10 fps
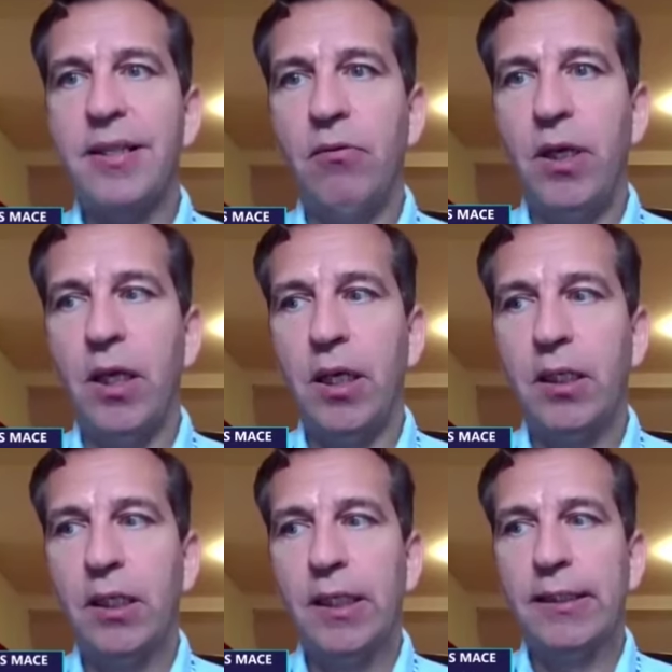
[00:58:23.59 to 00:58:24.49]
They will
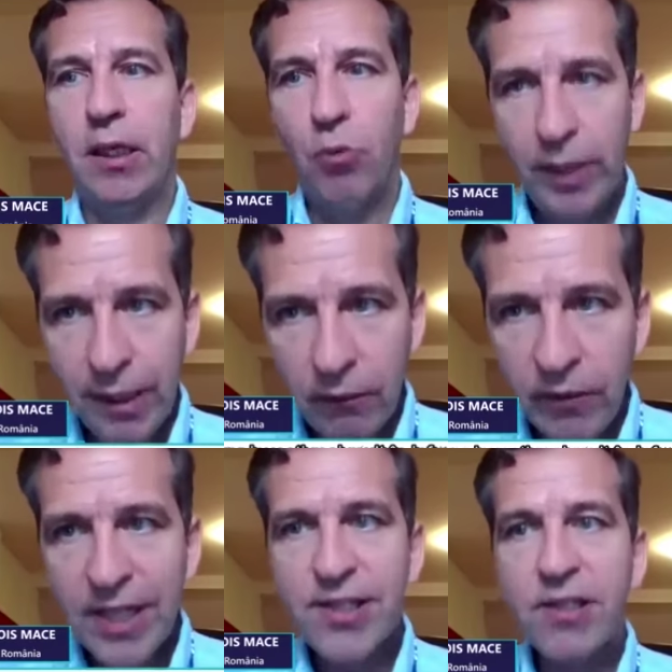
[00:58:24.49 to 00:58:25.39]
uh, they will
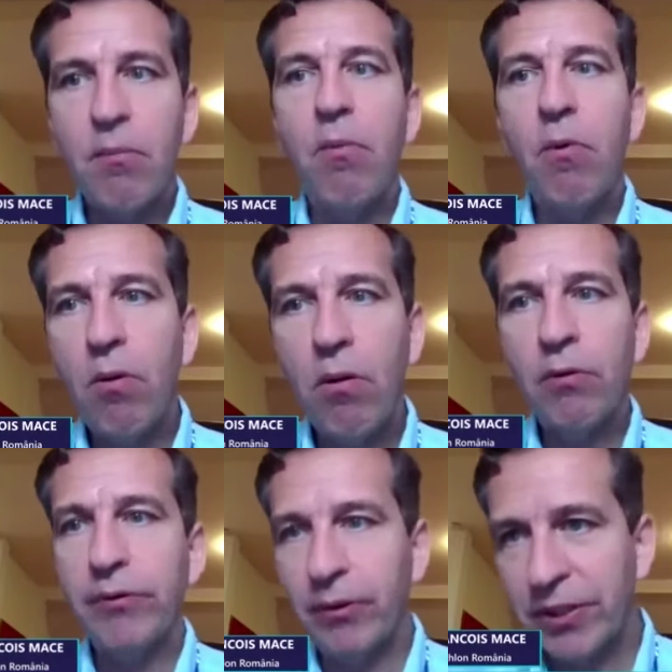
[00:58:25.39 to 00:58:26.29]
invest
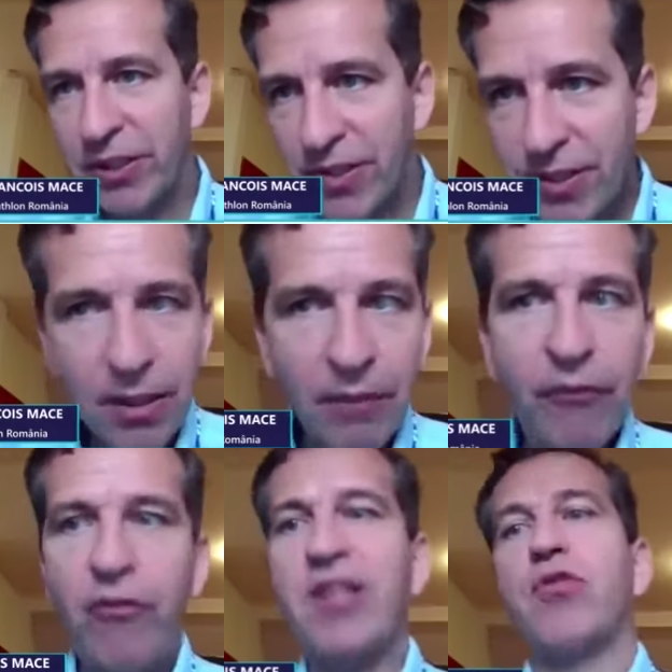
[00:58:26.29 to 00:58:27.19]
more on, on, these
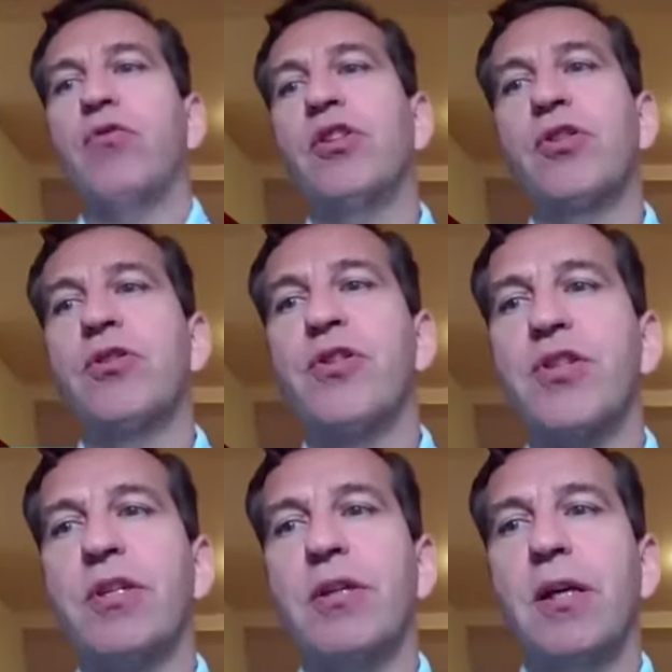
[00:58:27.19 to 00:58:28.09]

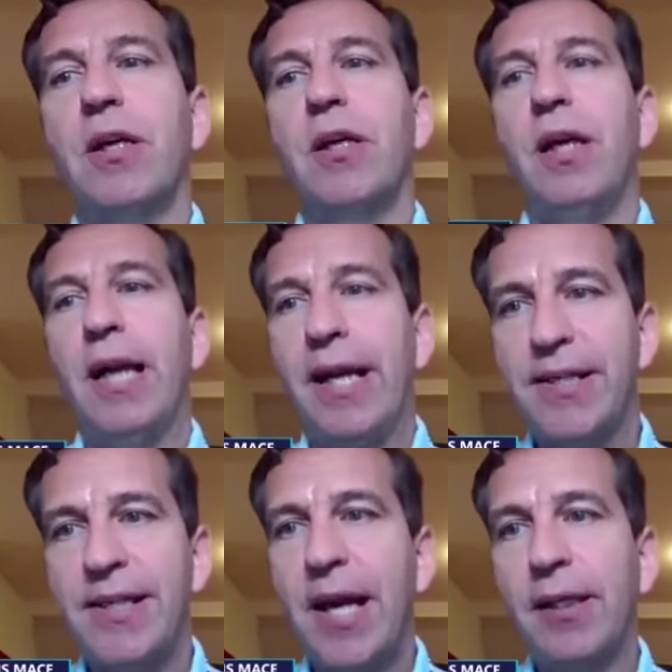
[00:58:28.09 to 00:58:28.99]
infrastructures
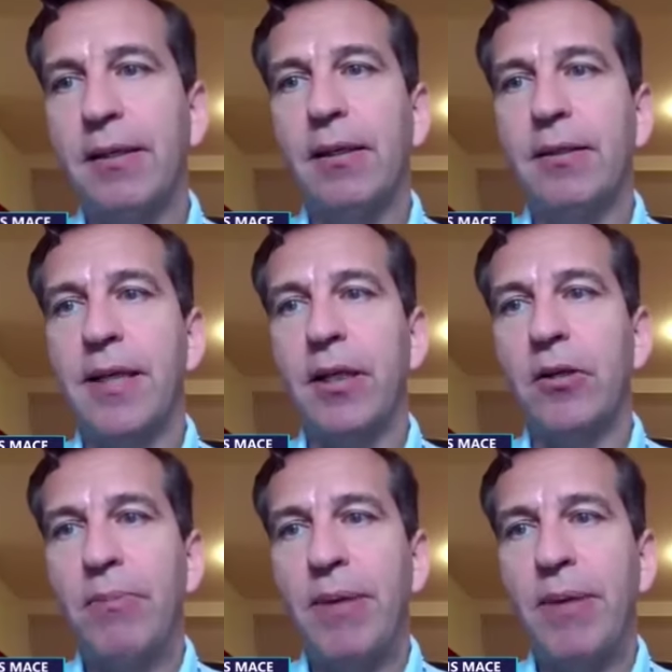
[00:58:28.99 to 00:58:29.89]
like cycle
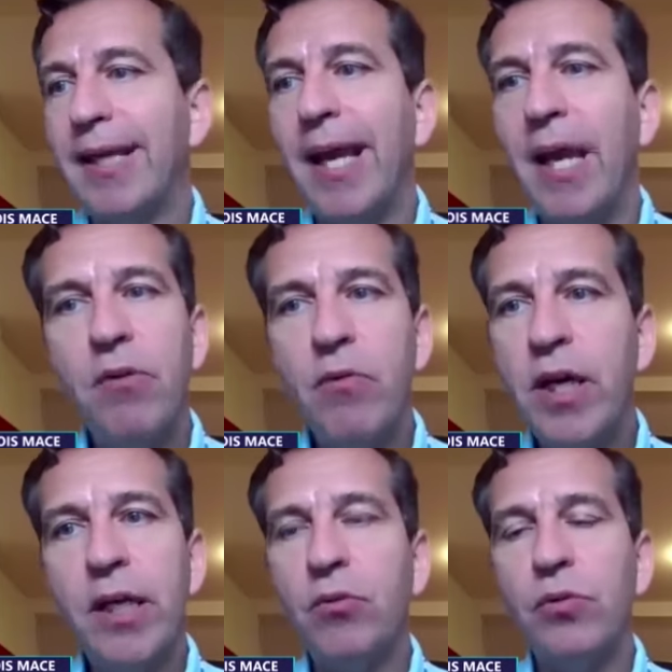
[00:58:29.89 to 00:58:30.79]
cycle paths, like
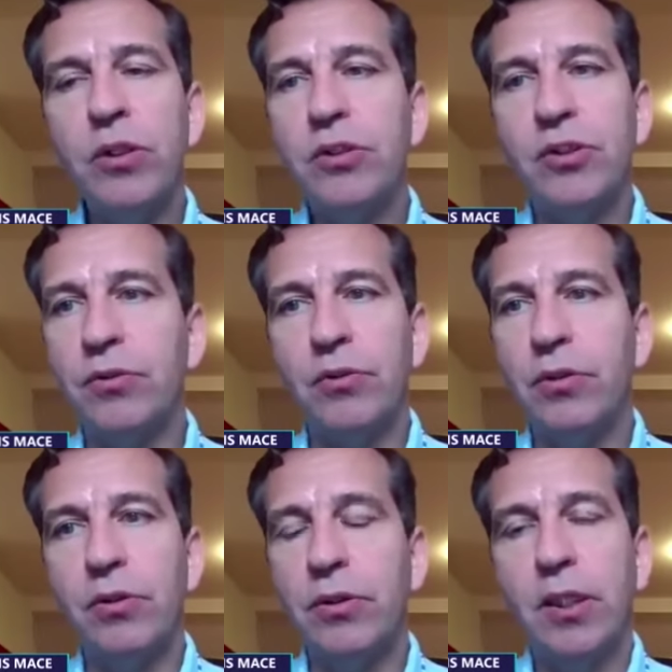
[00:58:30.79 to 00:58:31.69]
everywhere in the world.
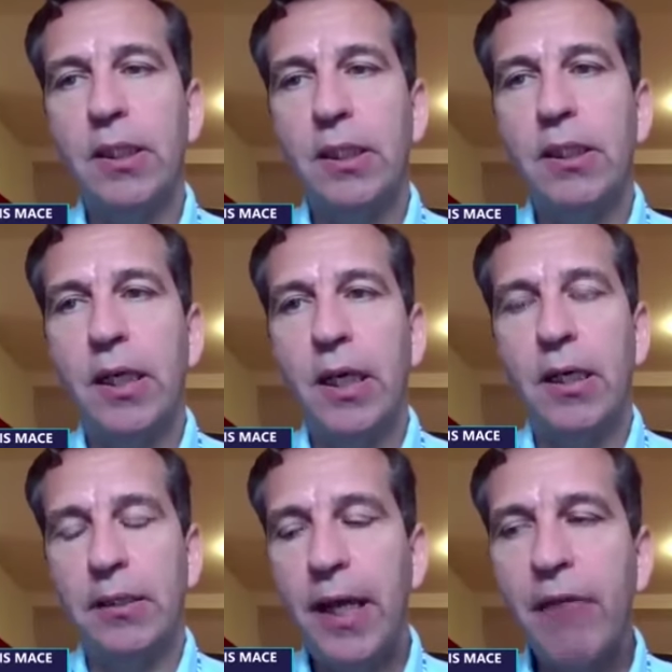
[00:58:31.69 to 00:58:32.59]
So uh,
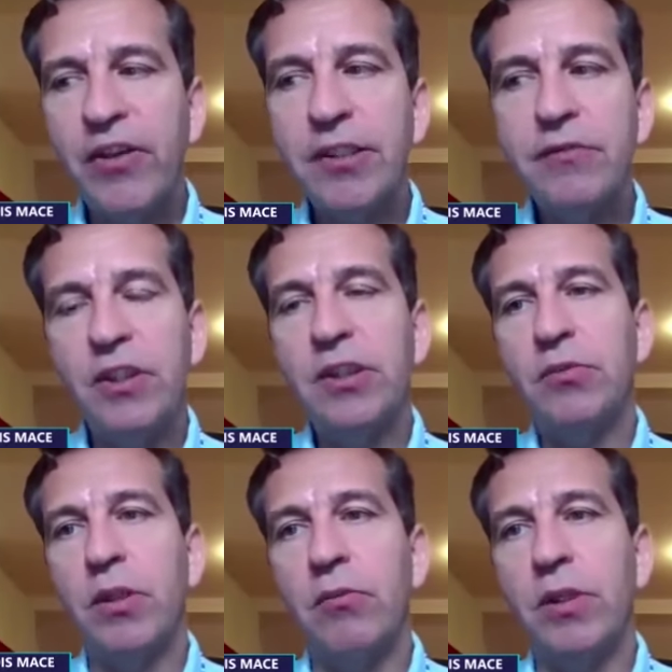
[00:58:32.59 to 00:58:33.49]
uh yeah, I think
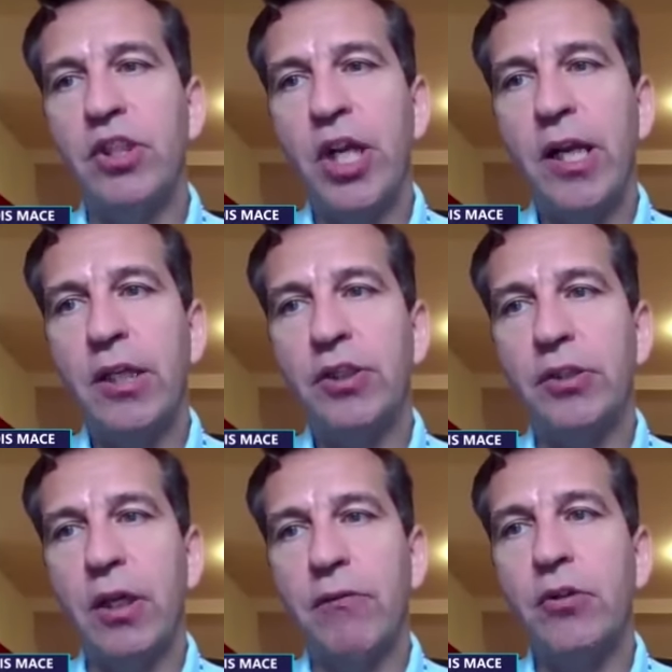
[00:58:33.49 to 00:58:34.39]
things will, will
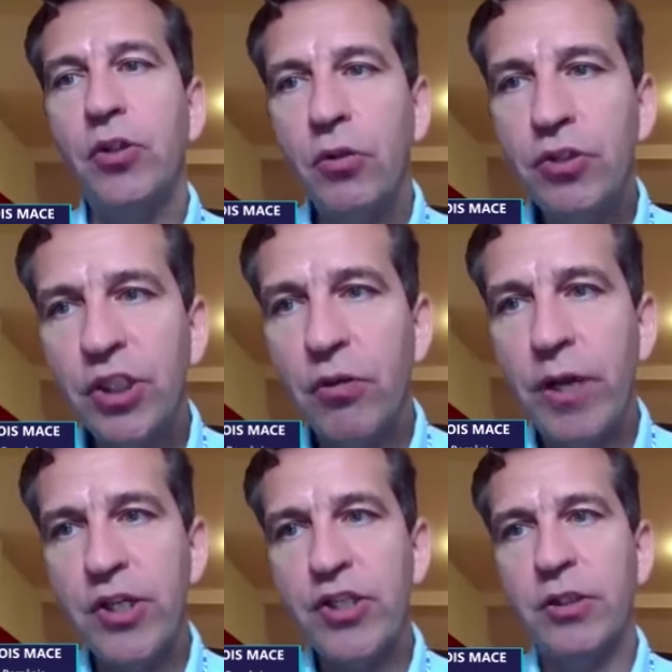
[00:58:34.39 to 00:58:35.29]
change. You have a young
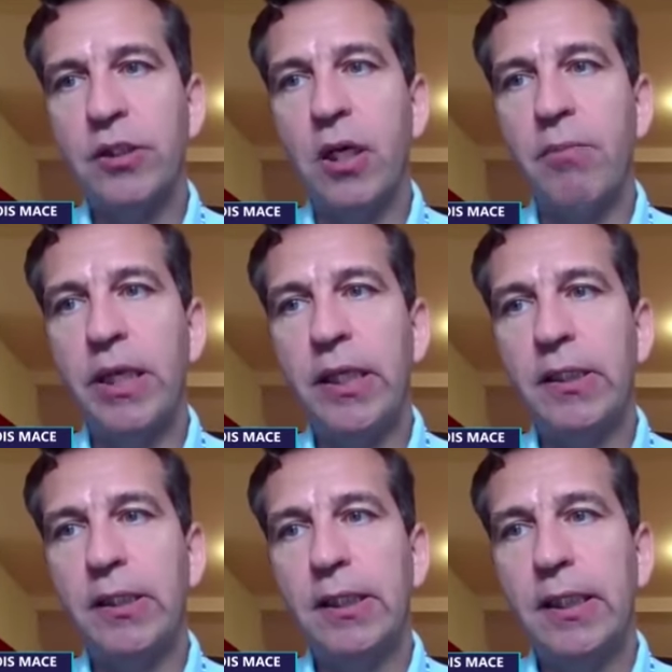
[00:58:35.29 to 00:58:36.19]
generation
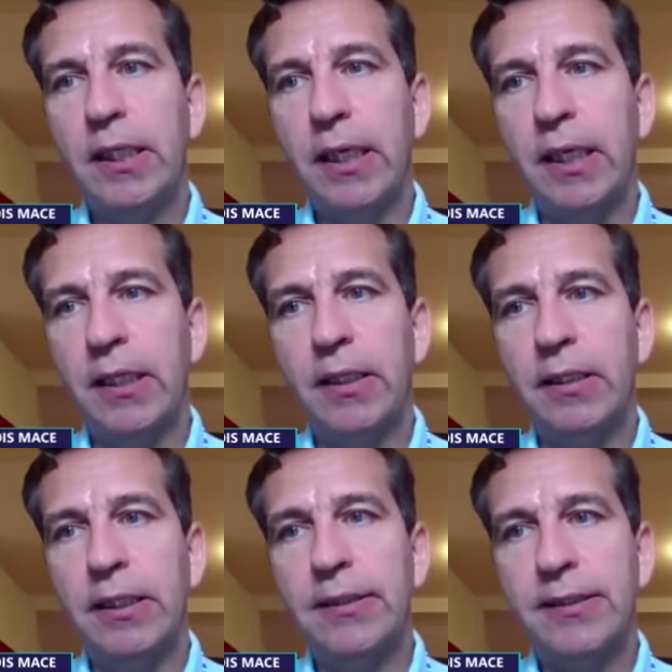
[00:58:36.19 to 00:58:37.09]
coming, and
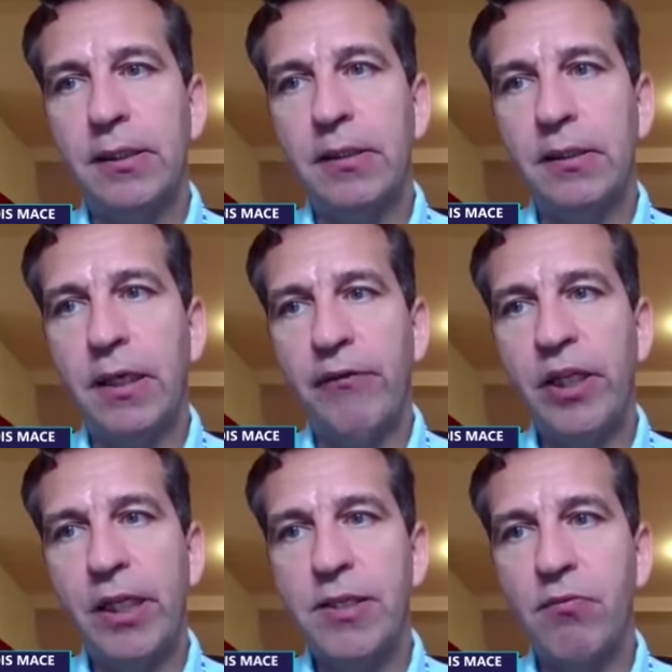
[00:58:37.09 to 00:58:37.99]
uh, it's a uh, I
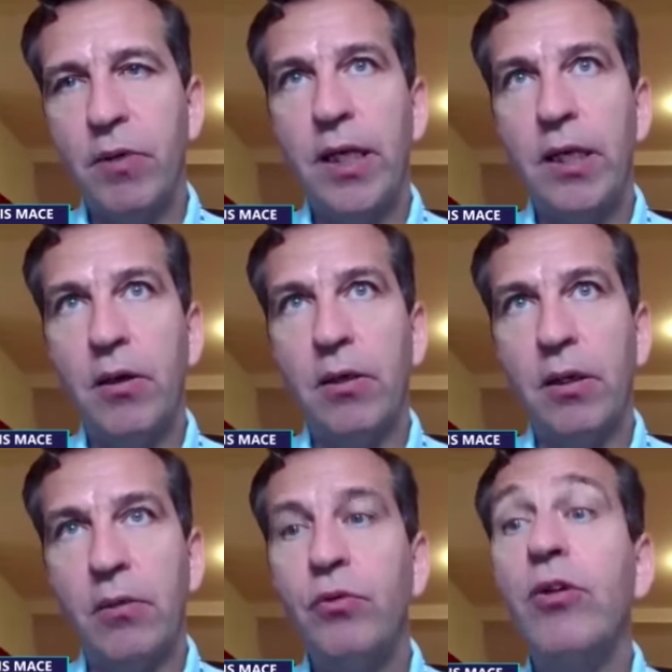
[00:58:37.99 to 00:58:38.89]
think it's really a,
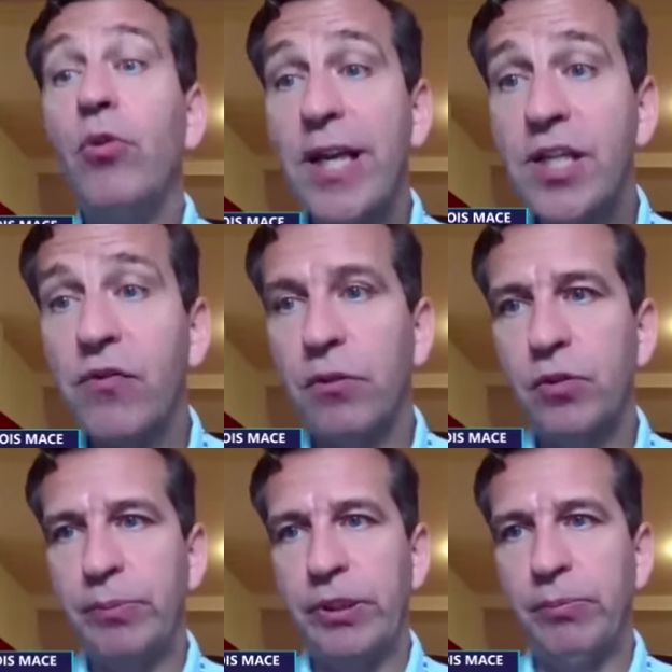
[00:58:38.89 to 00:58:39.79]
a, request
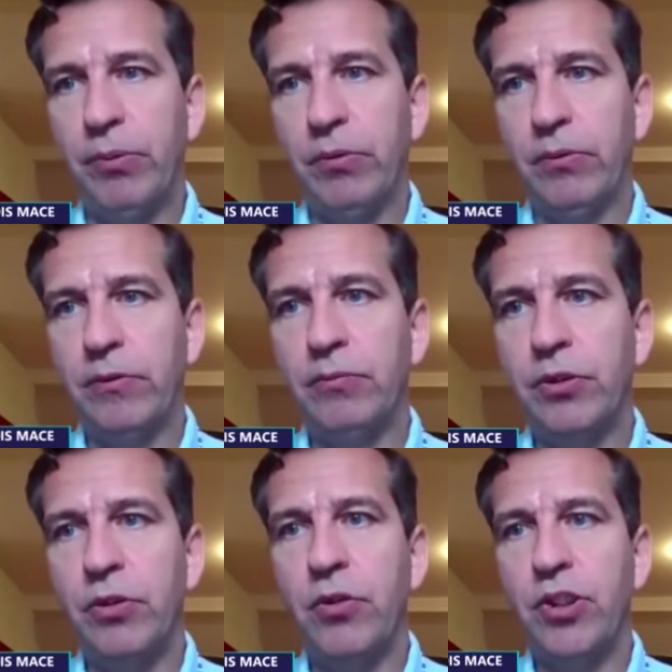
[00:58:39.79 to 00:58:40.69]
from the people, from
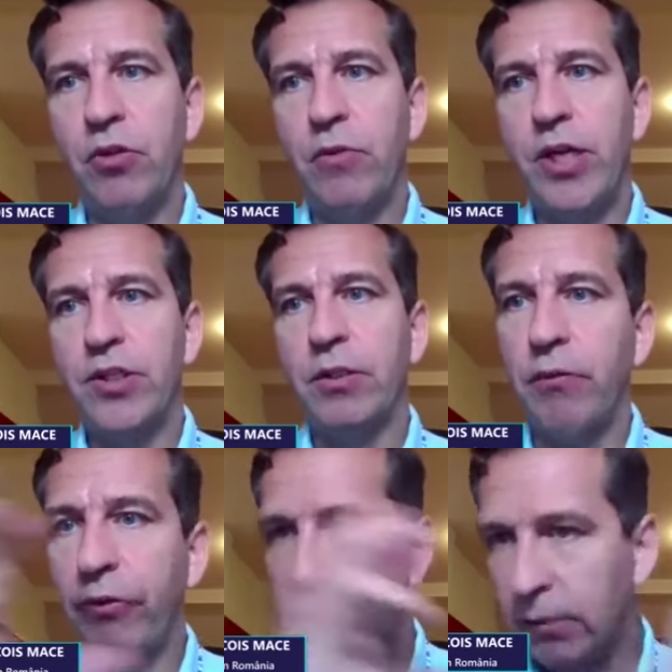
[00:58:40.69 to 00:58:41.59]
the young generation,
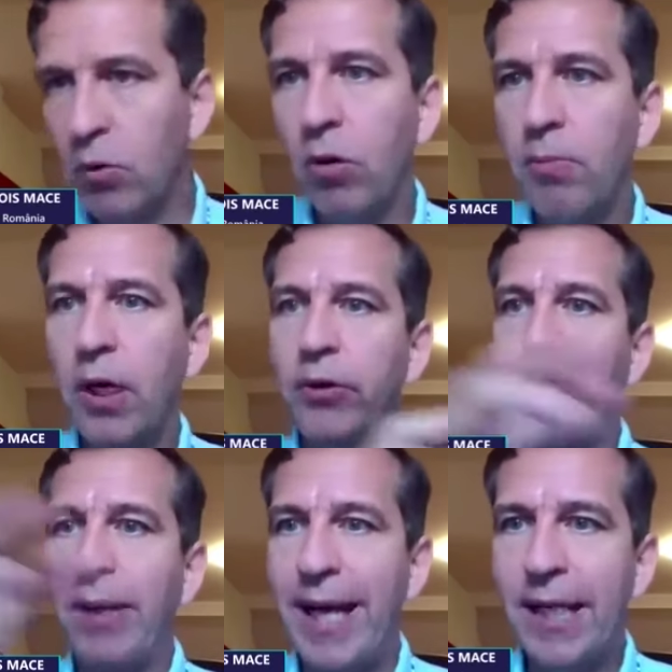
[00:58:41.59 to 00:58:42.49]
to think more about the
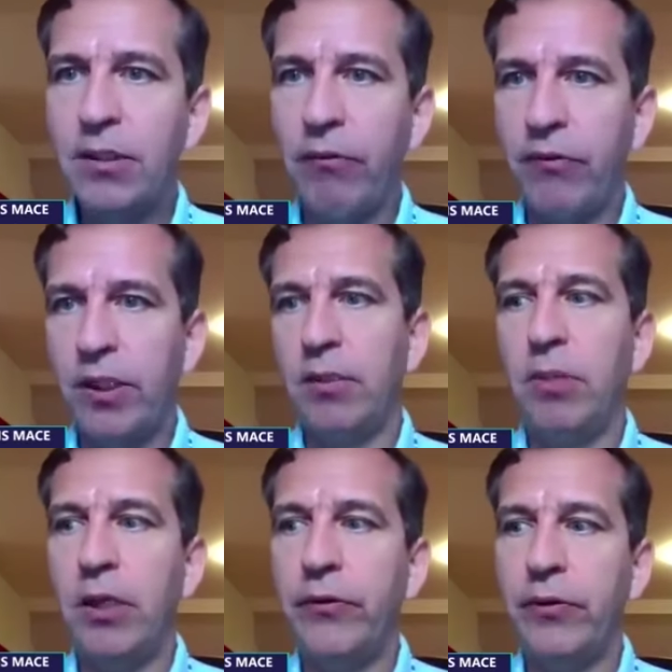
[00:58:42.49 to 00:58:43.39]
planet, to think
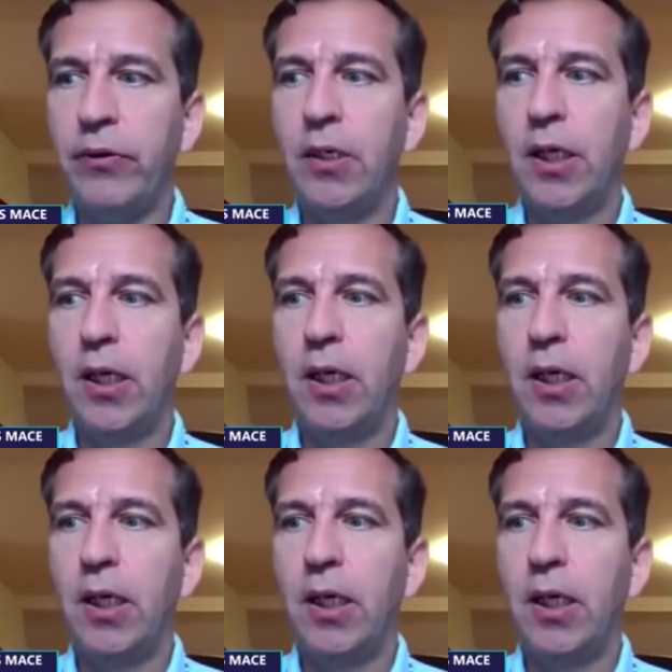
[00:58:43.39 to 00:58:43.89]
about uh,